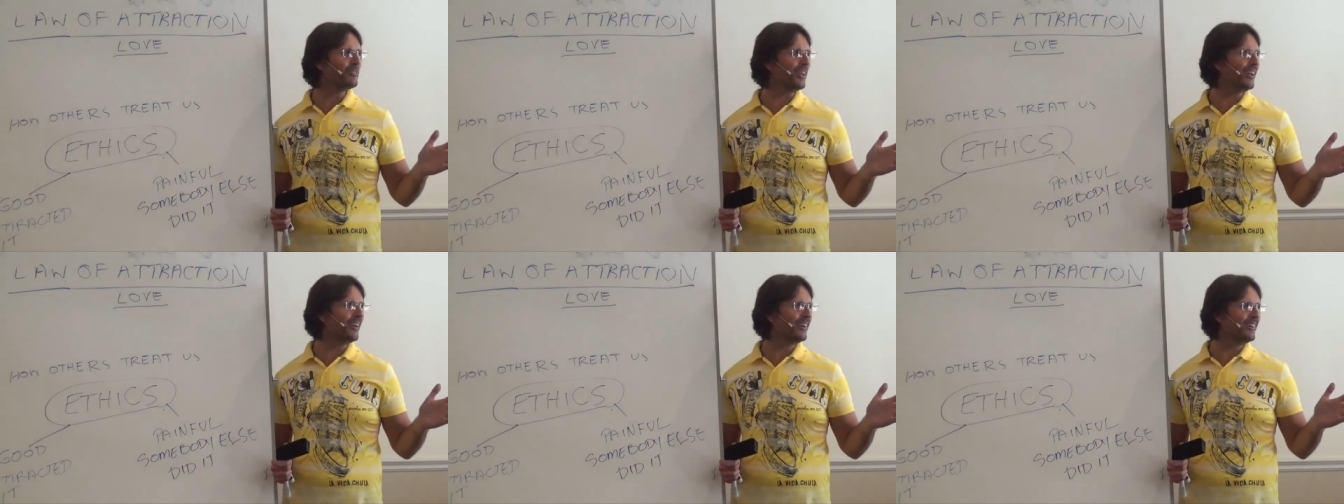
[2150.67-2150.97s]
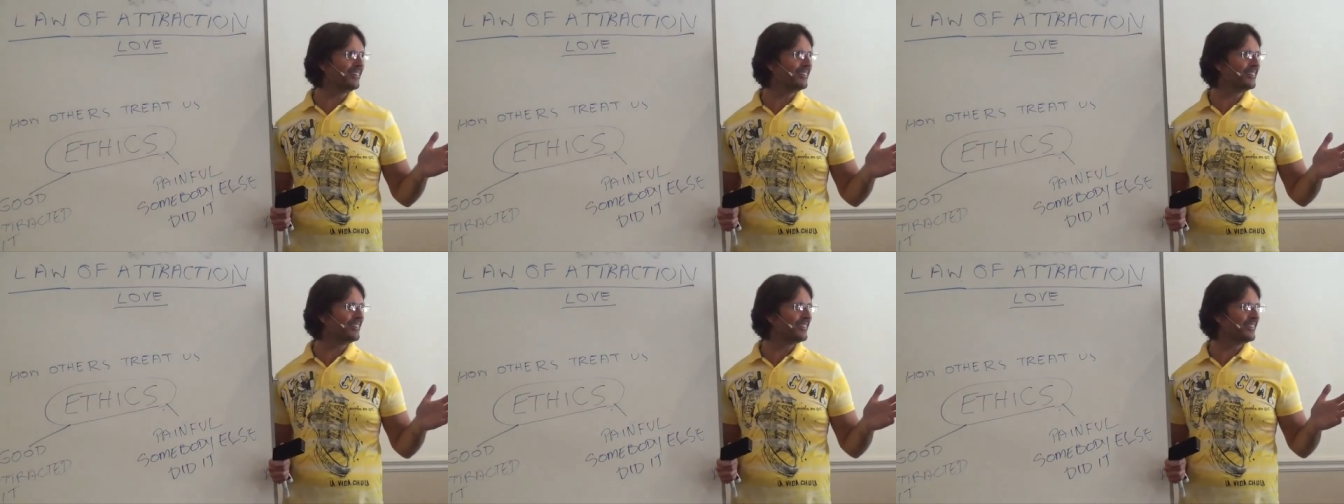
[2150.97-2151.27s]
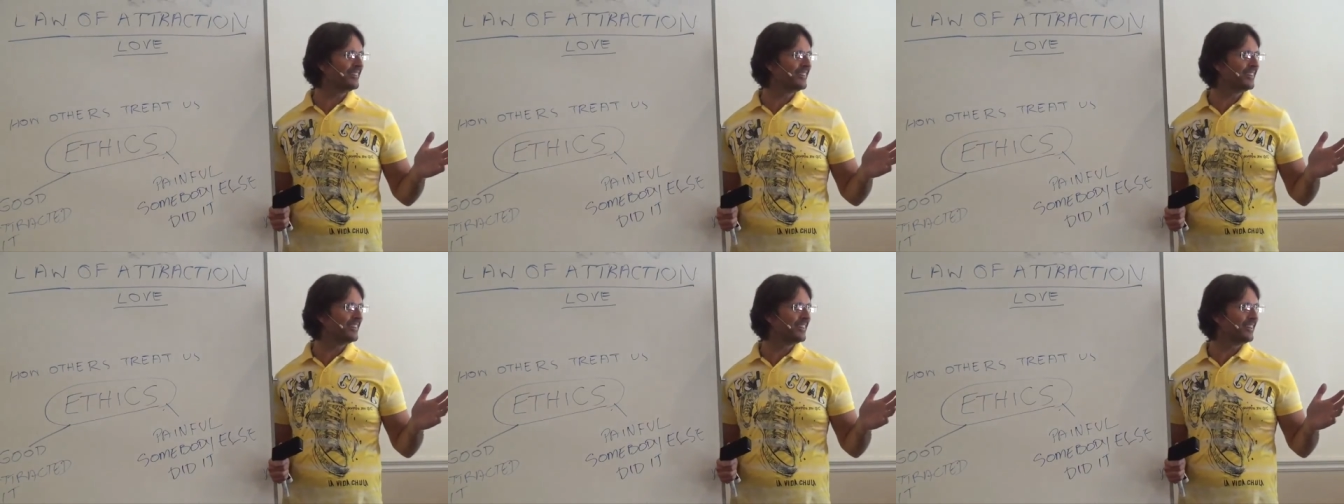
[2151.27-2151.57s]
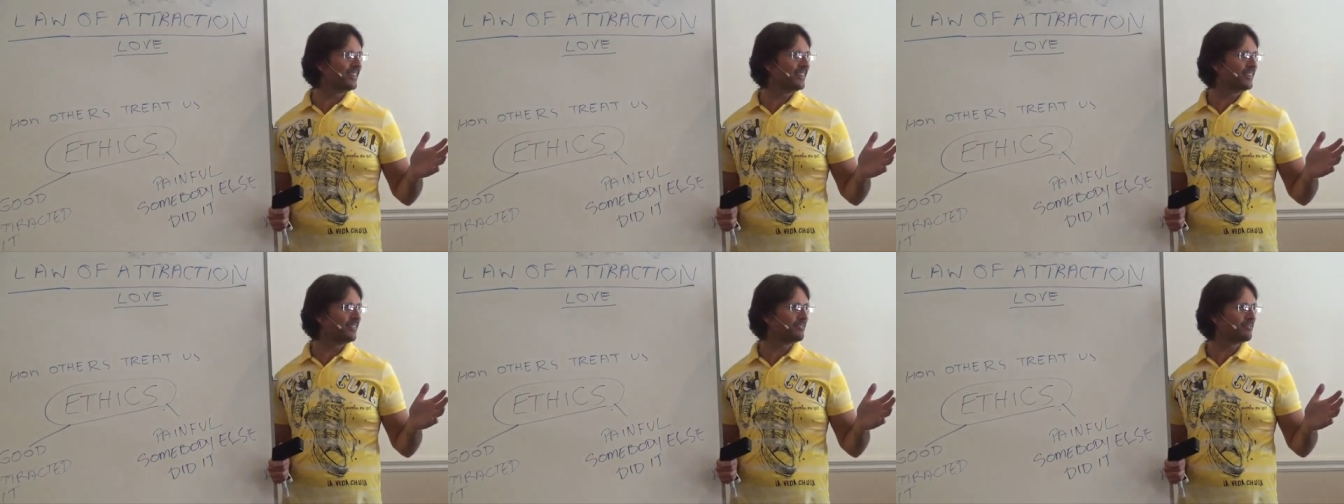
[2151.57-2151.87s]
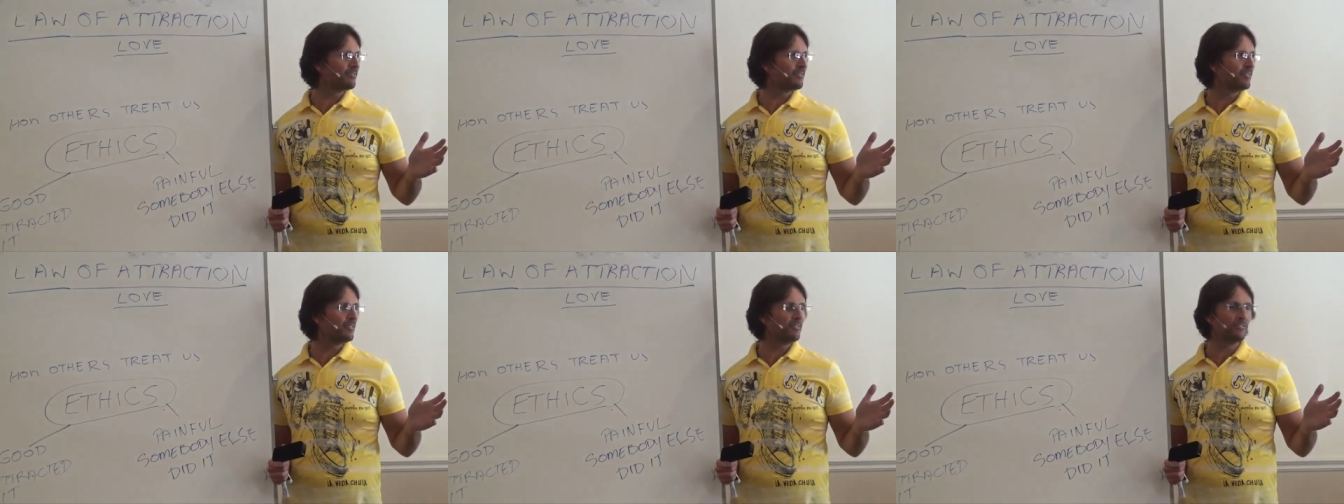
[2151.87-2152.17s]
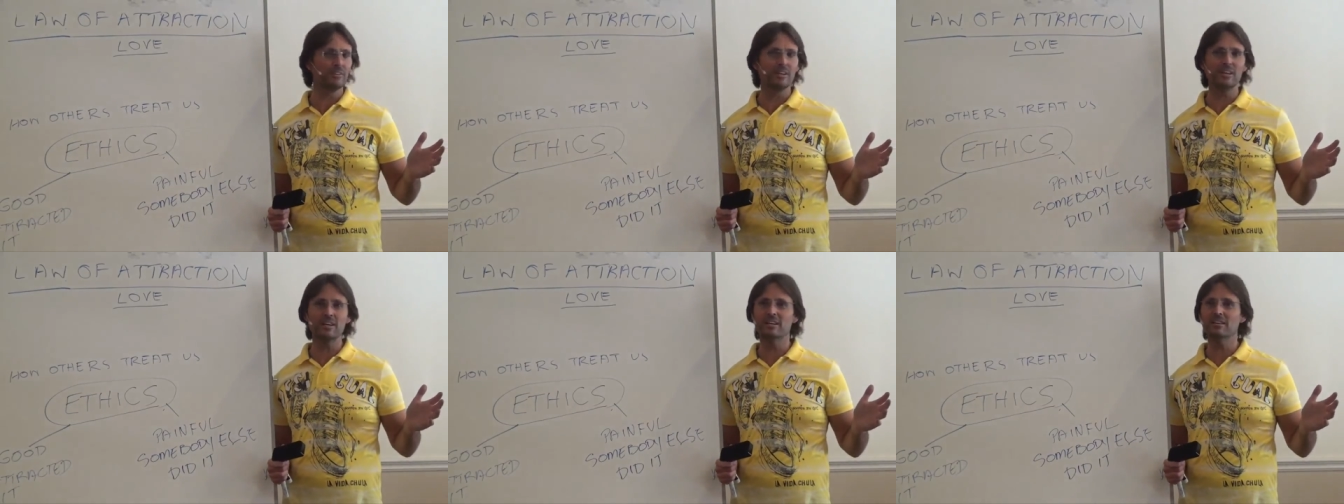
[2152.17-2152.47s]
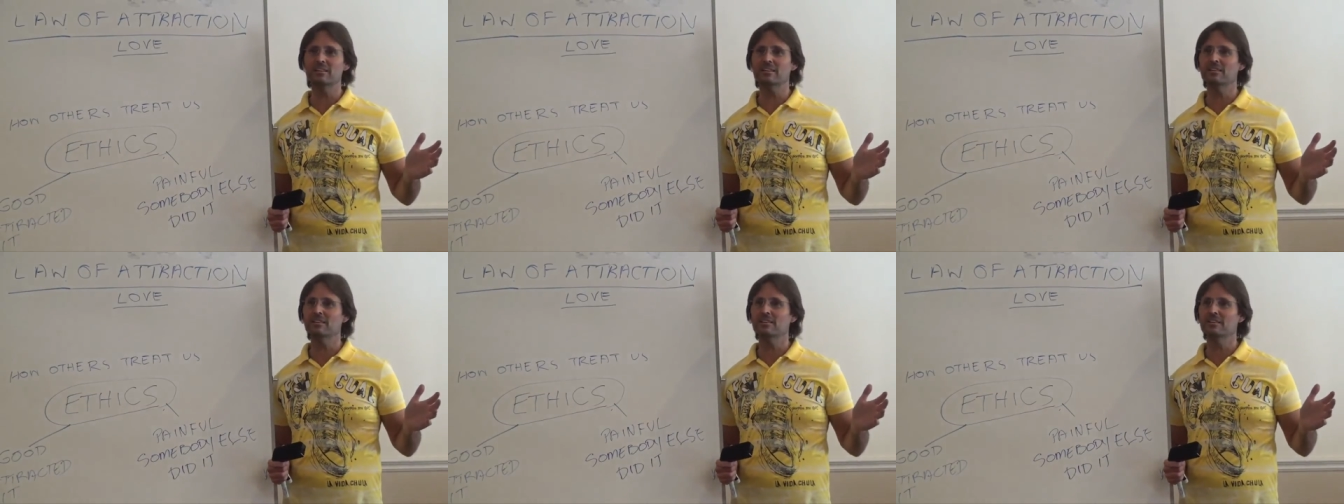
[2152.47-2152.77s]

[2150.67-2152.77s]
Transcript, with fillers: now. Right?